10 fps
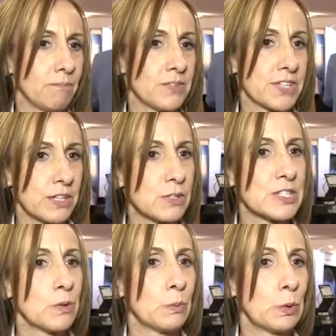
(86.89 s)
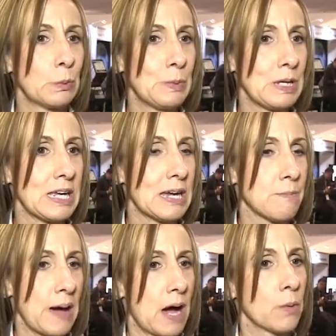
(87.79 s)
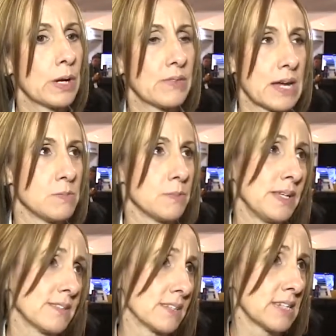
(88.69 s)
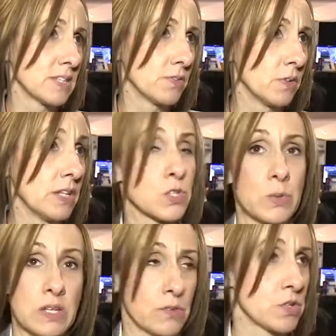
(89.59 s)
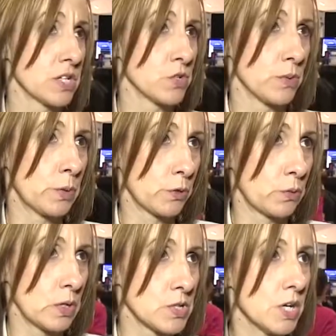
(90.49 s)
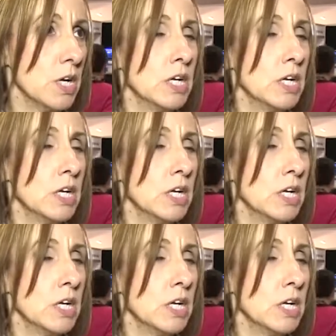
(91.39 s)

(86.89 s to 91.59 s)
skills that will be empowering them to be successful in the 21st century workforce.